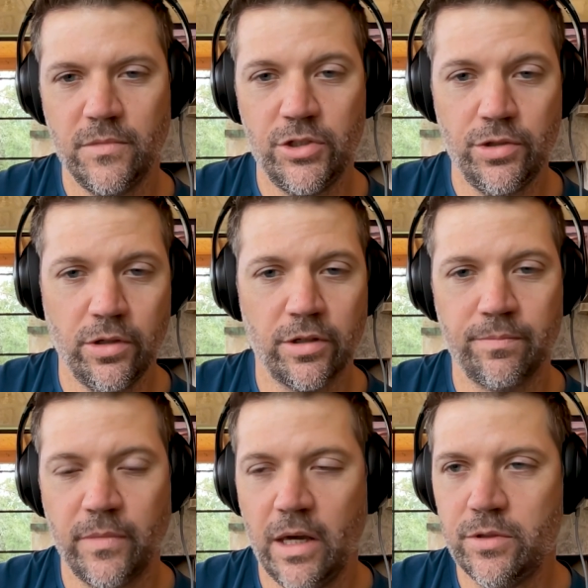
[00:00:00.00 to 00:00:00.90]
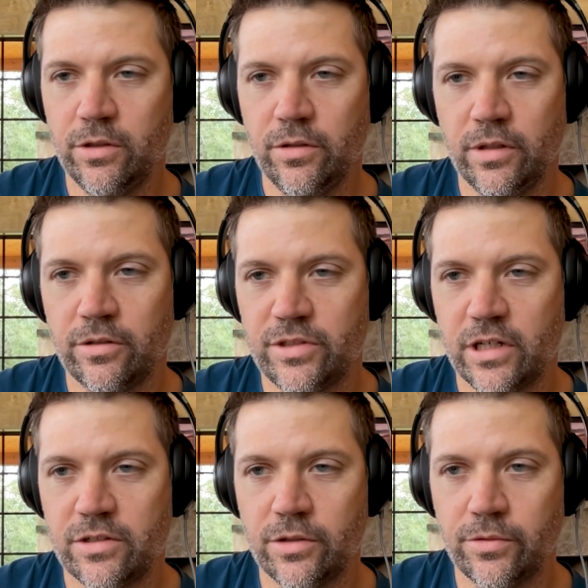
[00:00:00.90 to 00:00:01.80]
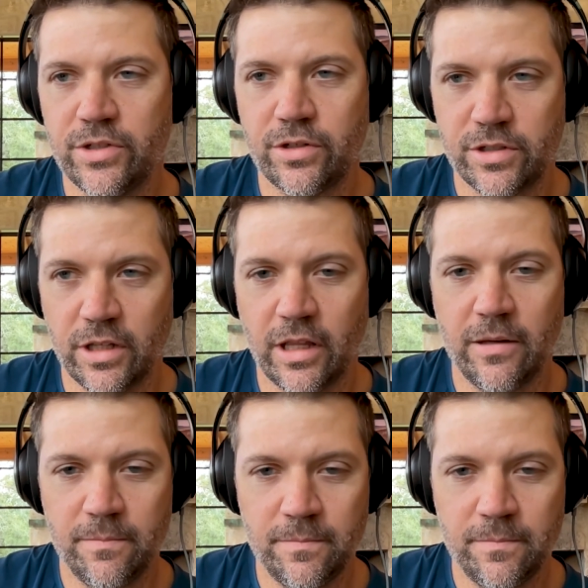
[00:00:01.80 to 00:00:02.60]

Sure, absolutely. There's actually research on that.